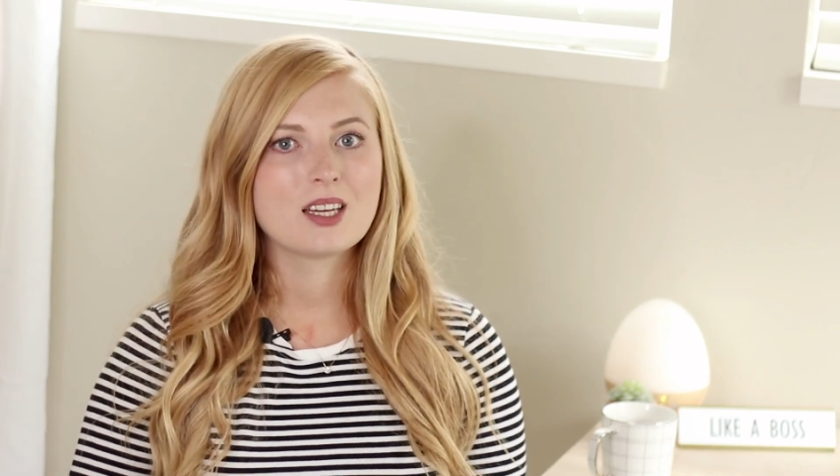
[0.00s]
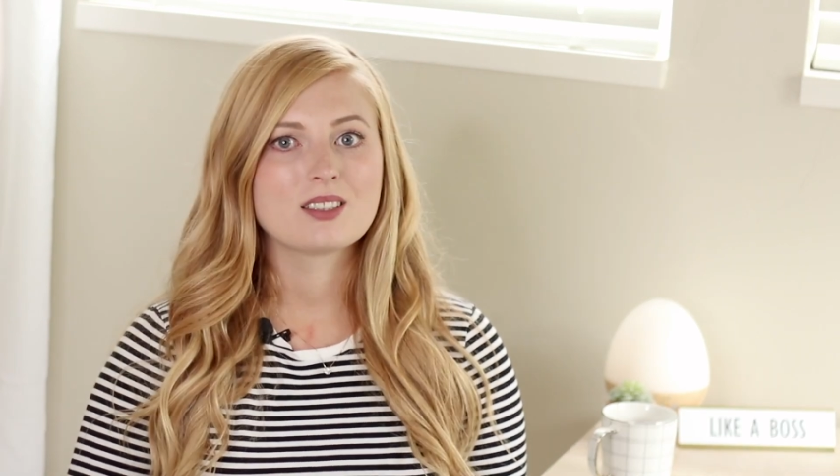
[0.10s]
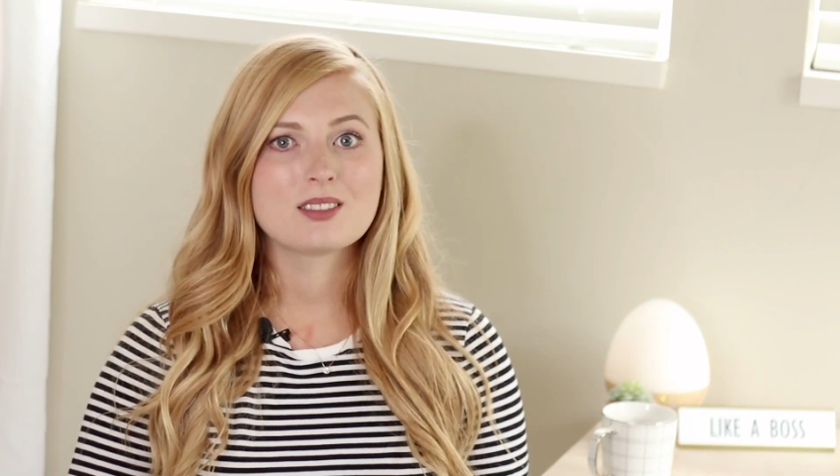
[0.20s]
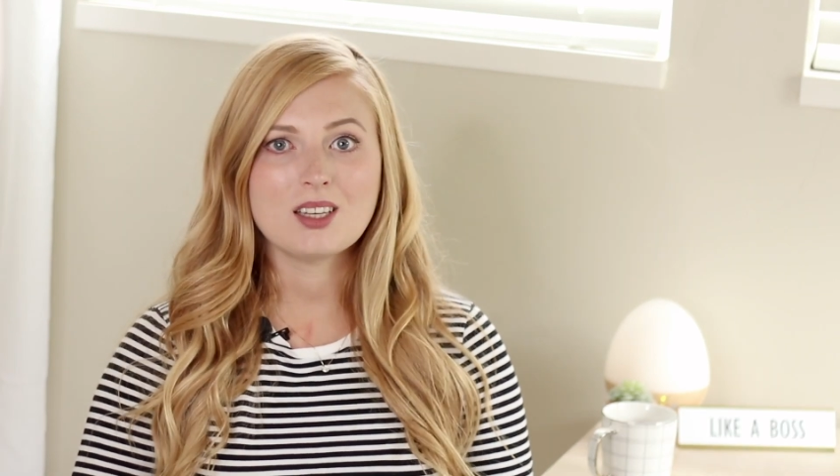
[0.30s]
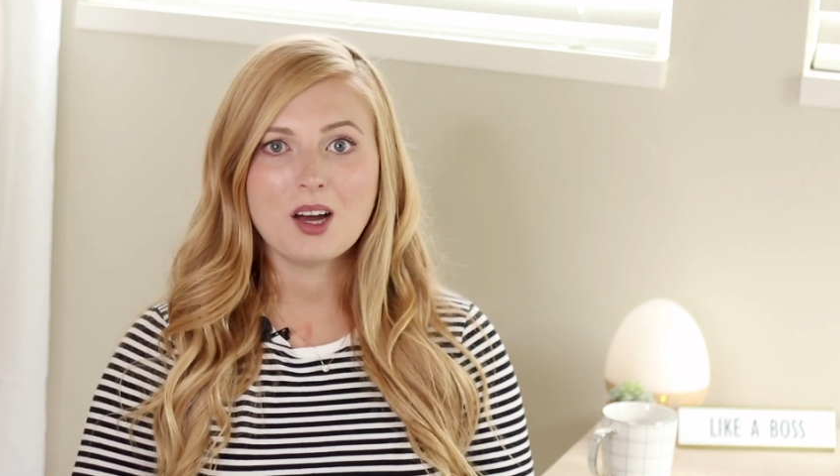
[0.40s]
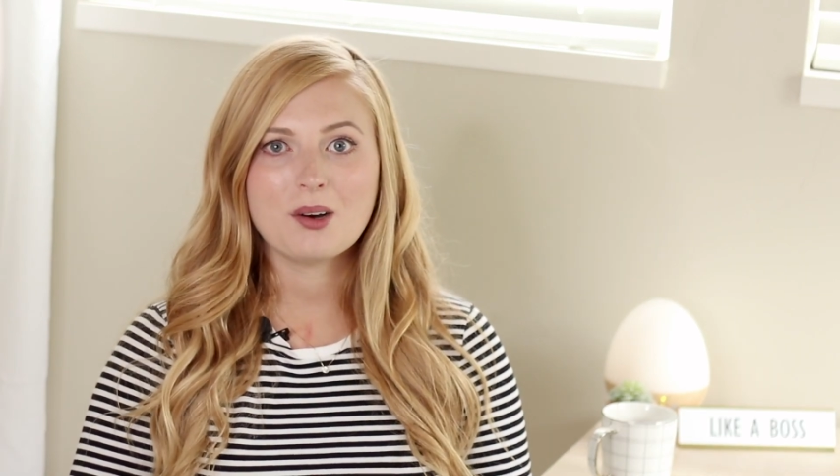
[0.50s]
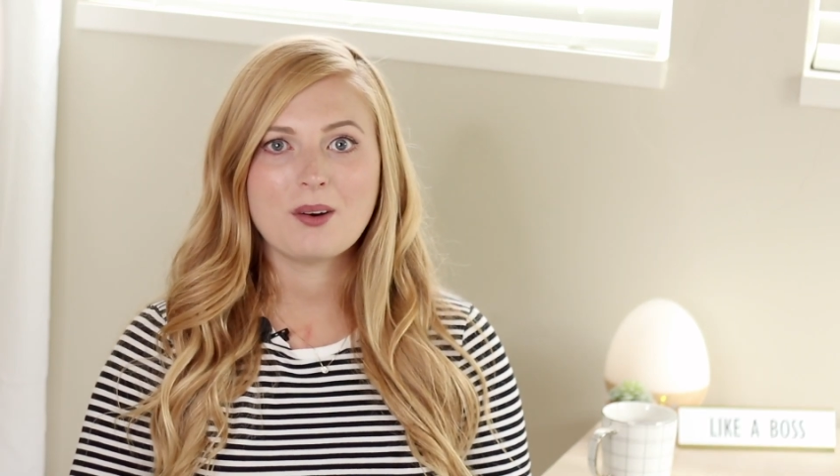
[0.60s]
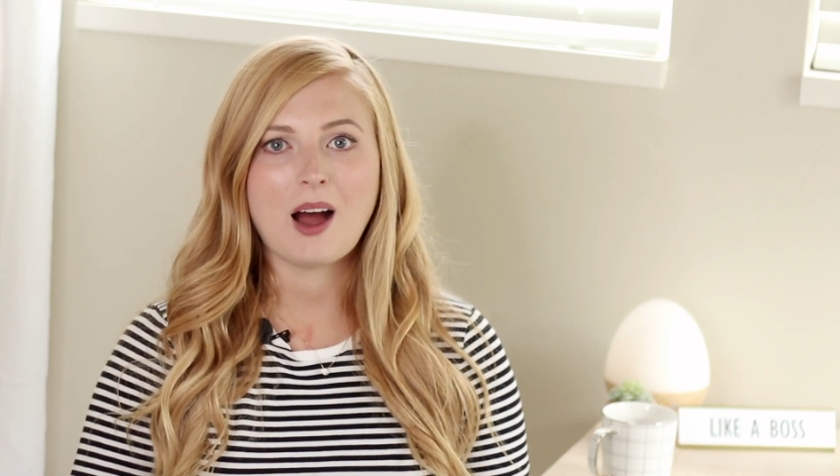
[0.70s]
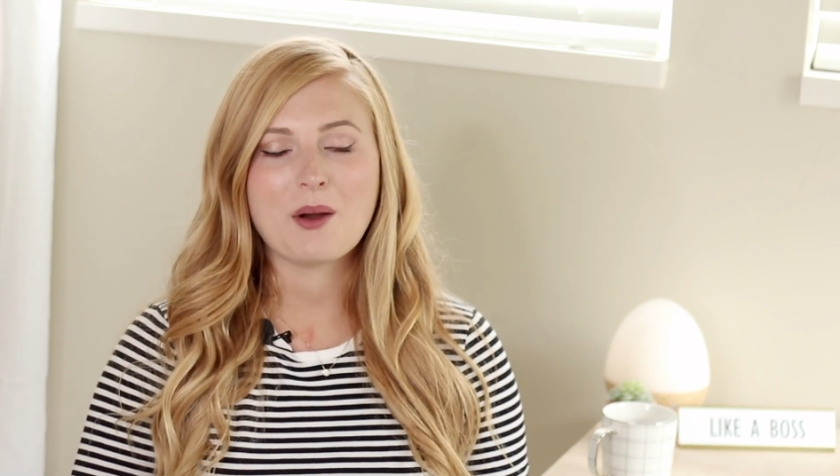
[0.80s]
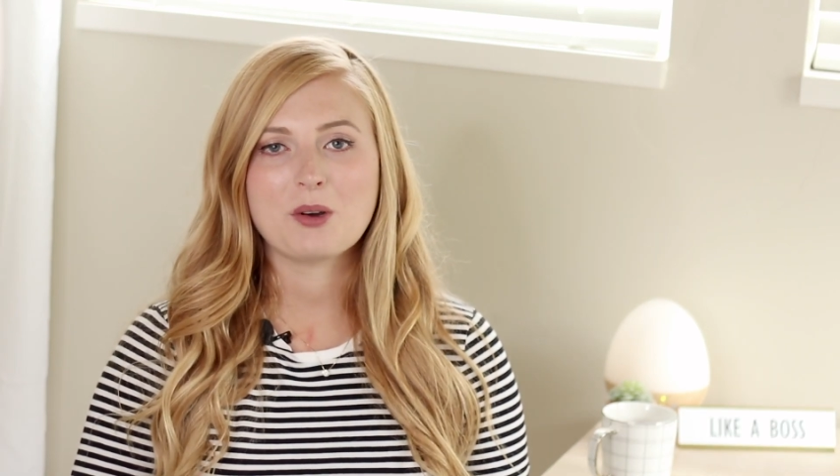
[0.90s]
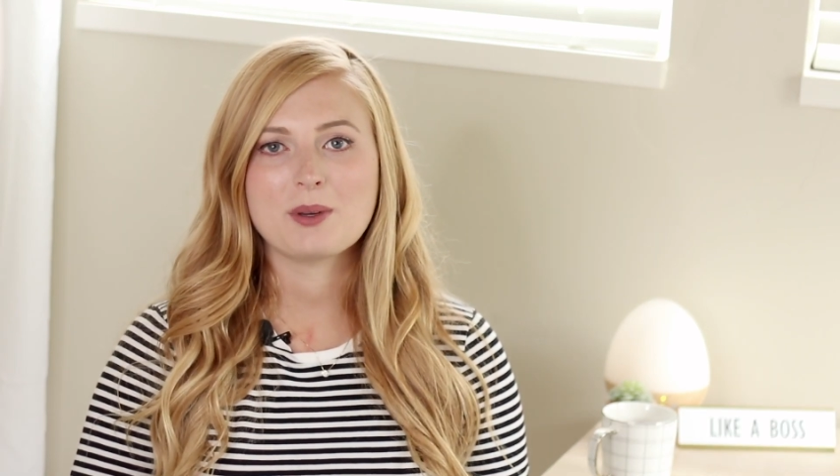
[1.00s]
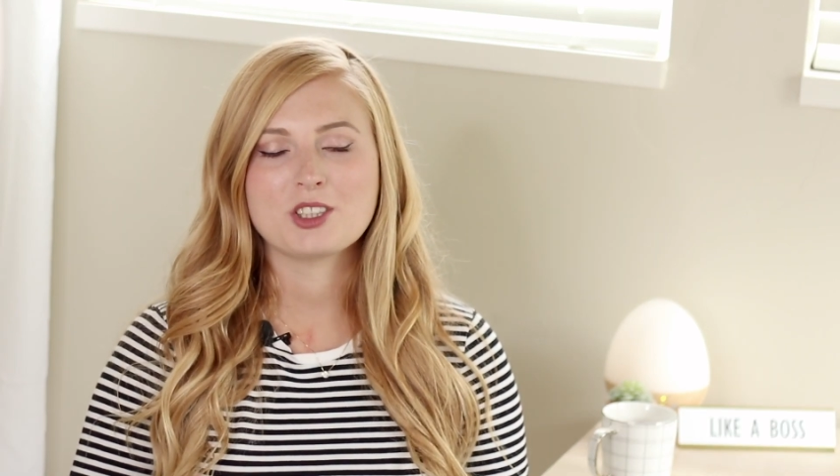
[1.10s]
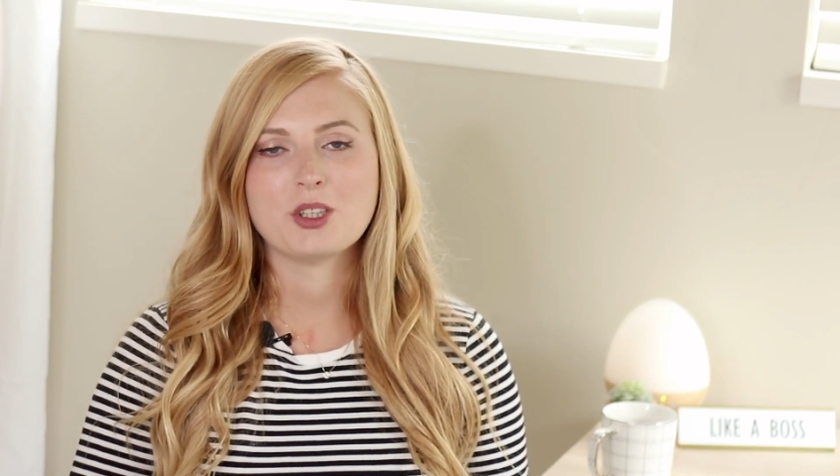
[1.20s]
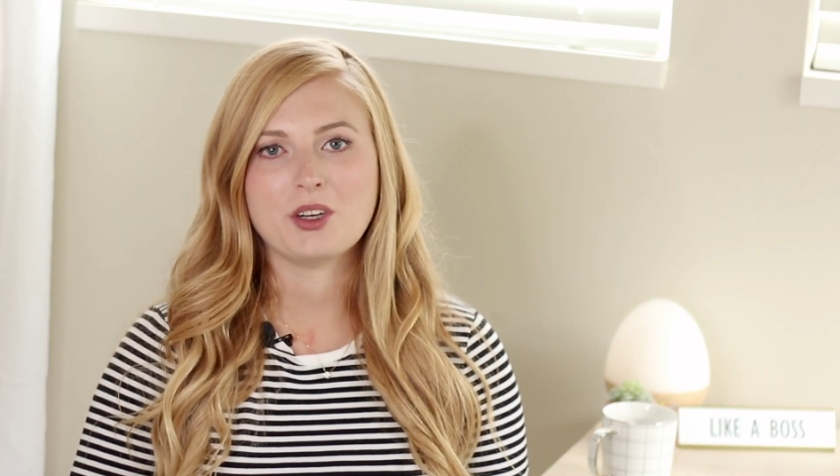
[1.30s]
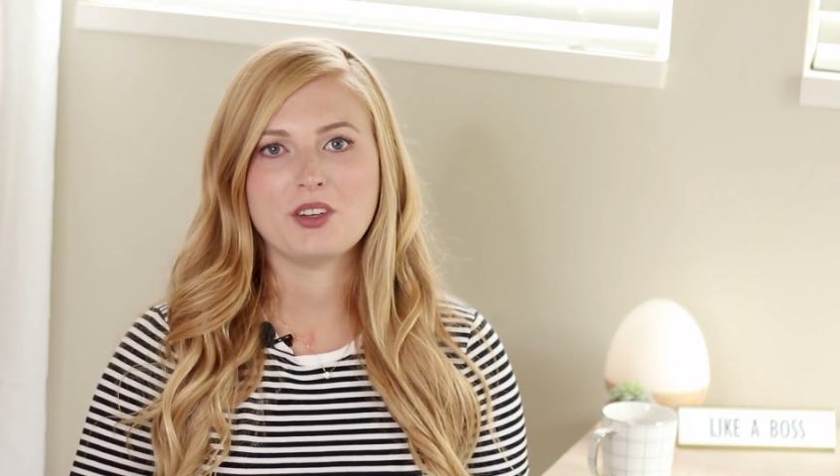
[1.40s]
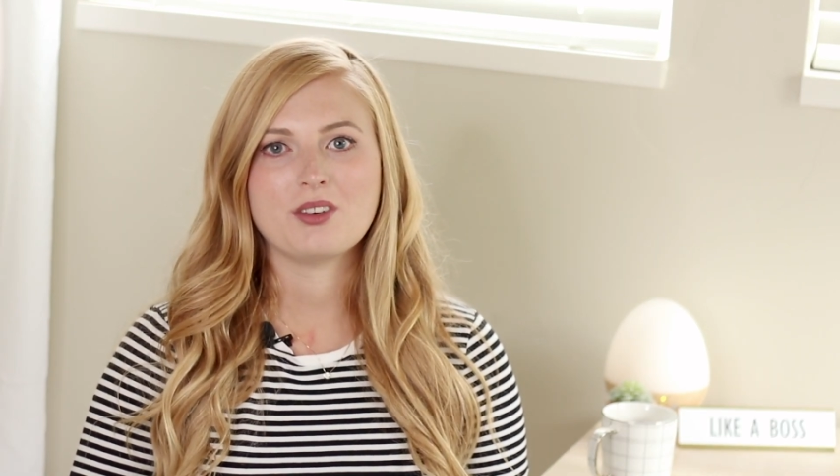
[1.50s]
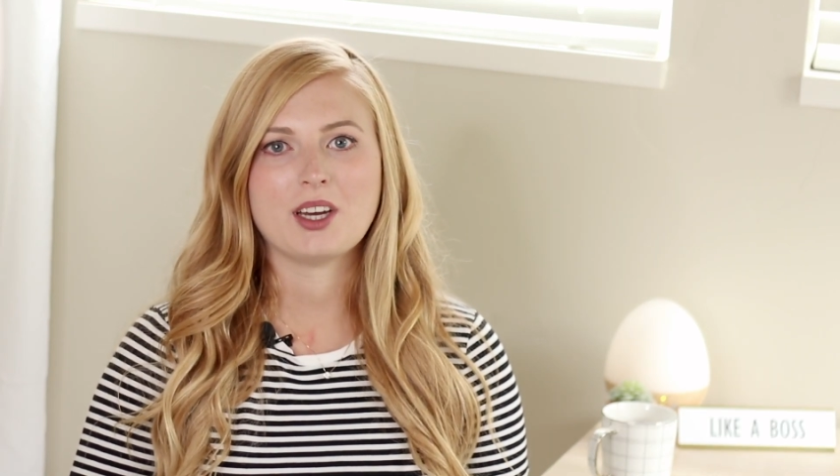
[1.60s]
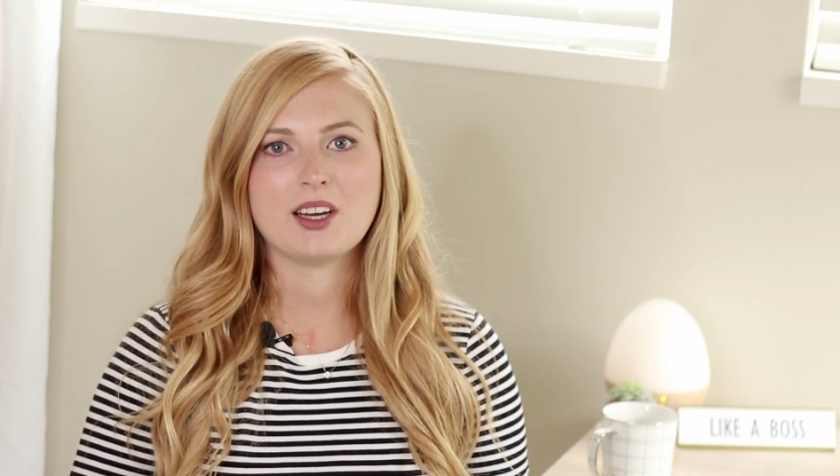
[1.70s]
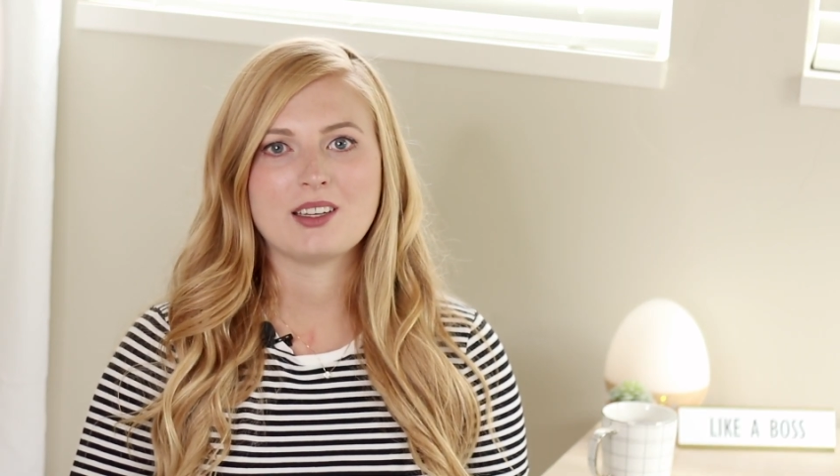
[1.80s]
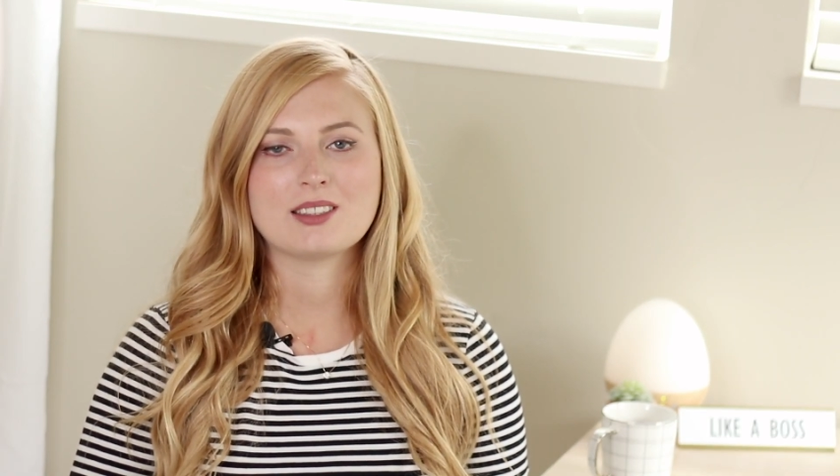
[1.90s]
So I will be showing you
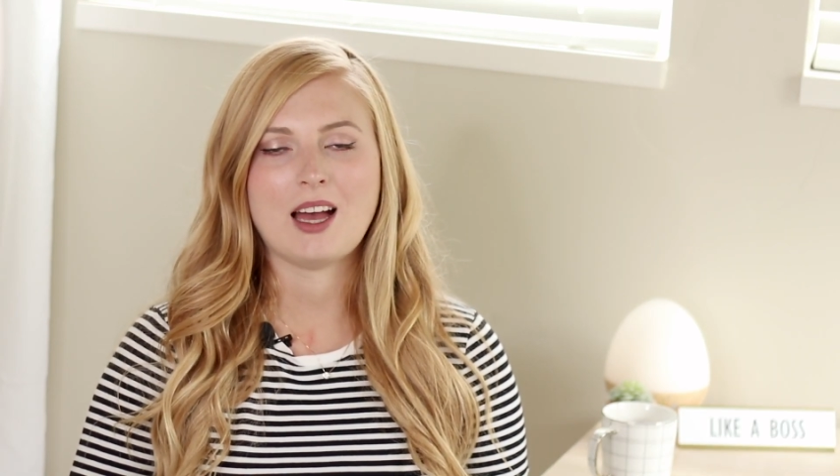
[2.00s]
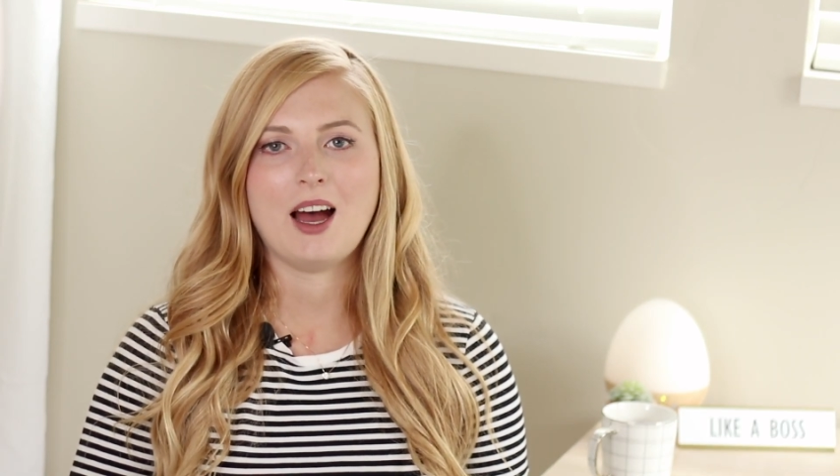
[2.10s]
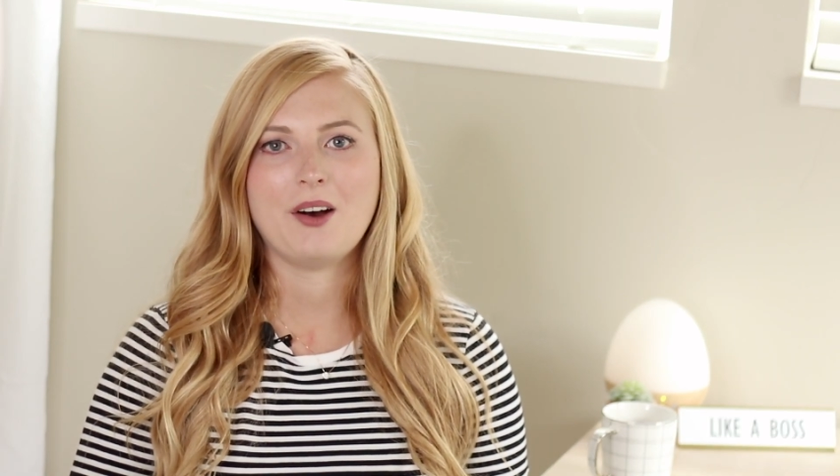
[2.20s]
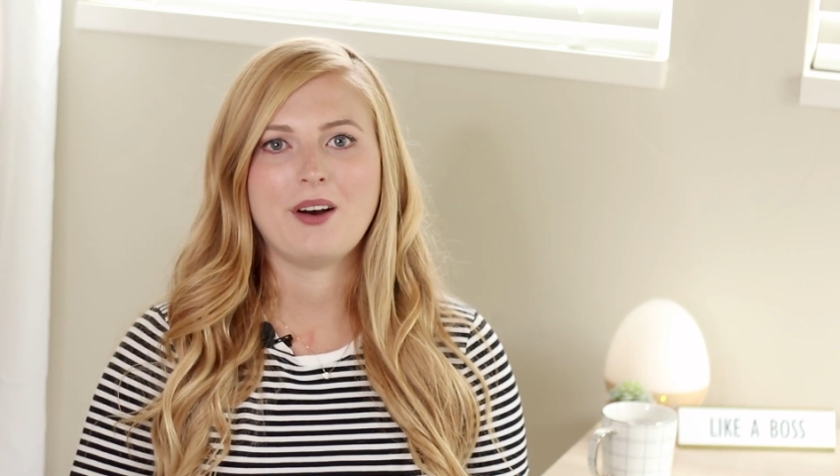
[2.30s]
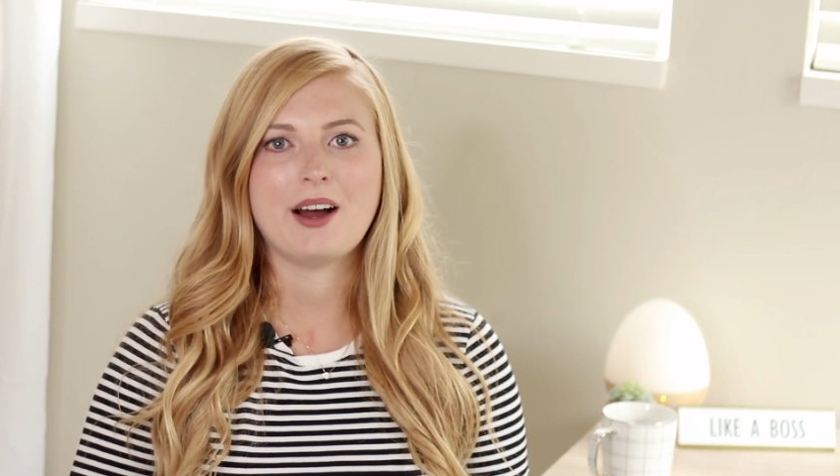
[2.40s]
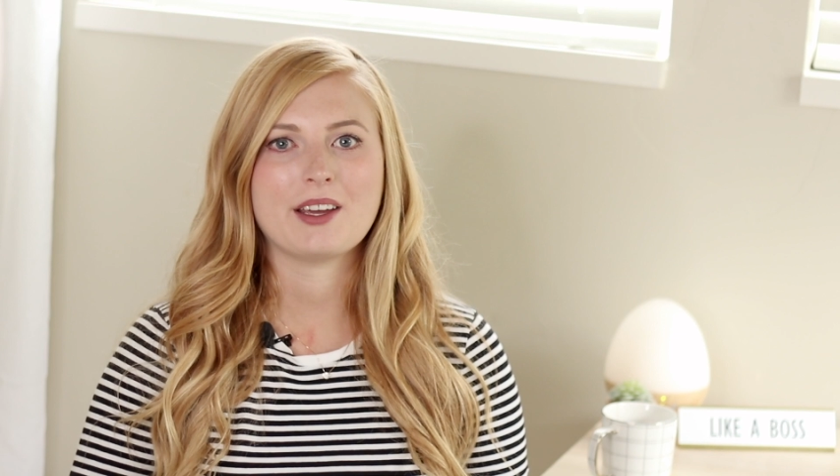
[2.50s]
guys how